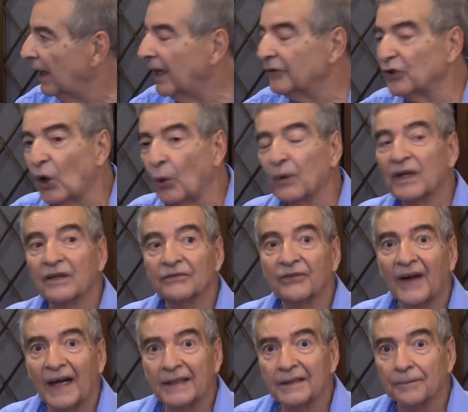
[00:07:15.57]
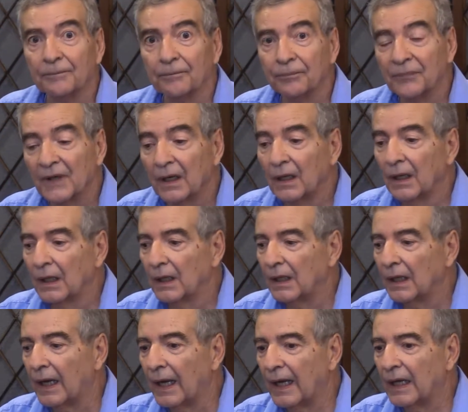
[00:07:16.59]
And no one can find him.
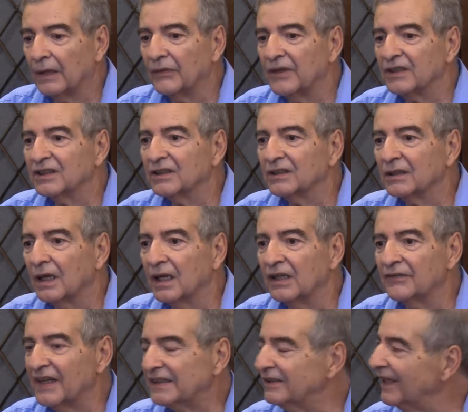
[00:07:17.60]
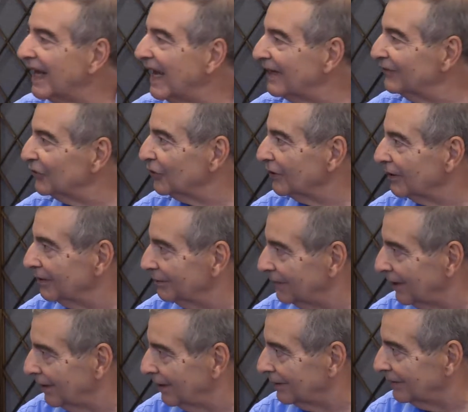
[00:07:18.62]
And this investigative
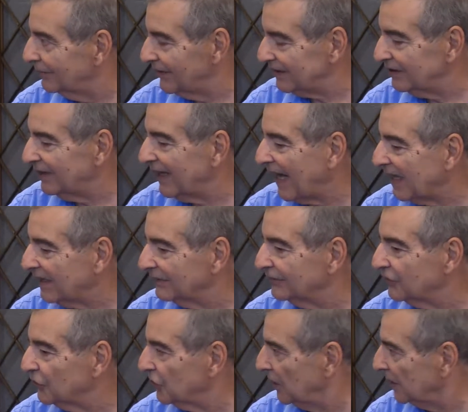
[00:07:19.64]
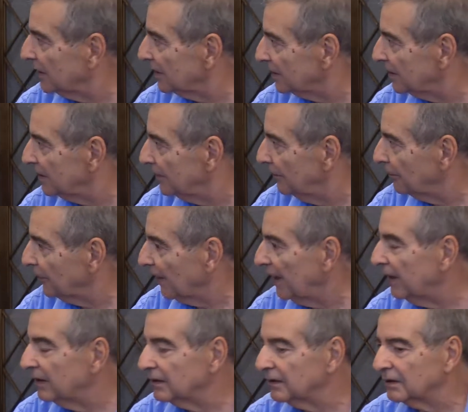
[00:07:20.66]
journalist
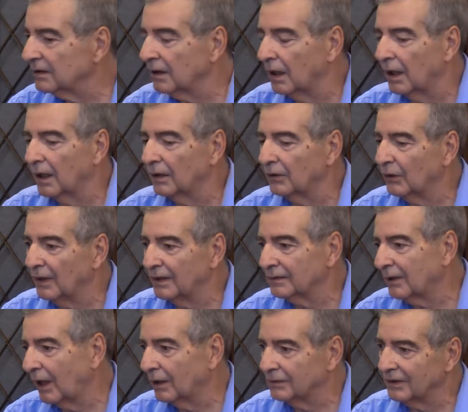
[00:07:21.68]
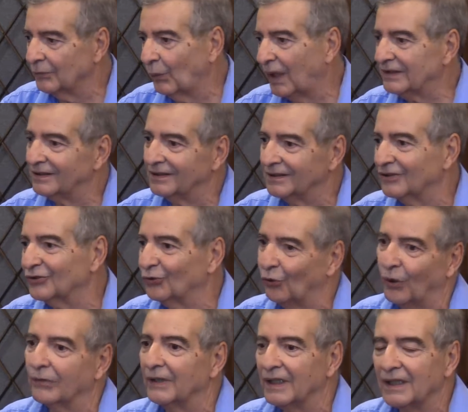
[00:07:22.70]
wants this
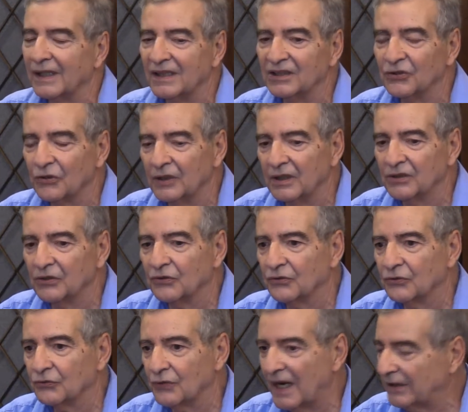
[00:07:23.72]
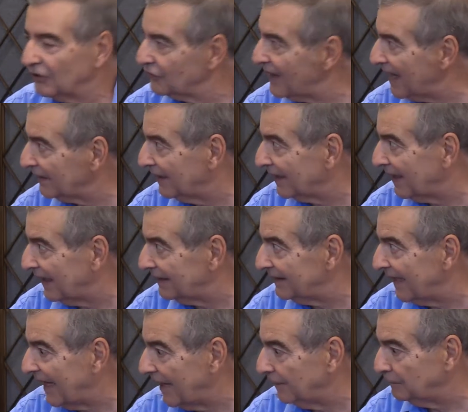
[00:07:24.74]
story, and he's trying to track the guy
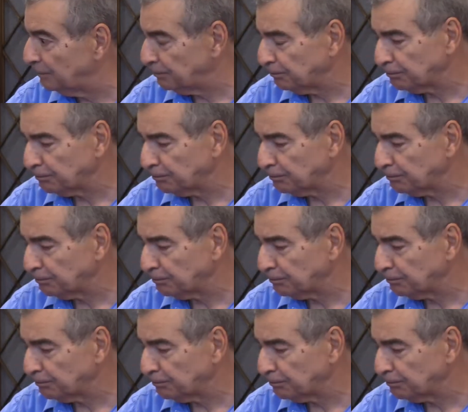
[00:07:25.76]
down.